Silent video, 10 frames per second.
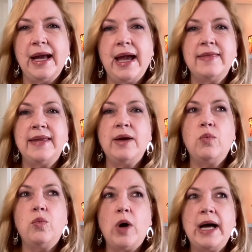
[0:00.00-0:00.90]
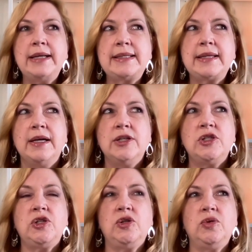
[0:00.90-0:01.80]
and they want
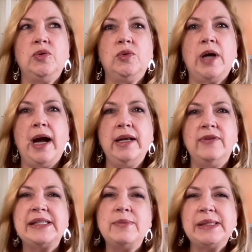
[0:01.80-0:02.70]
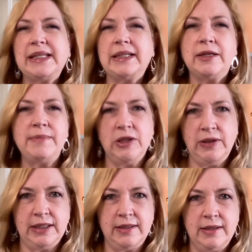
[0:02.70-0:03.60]
to kind of, it's almost like a
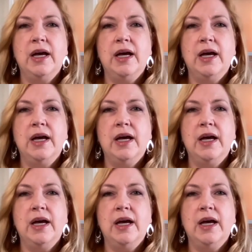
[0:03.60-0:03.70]
chameleon.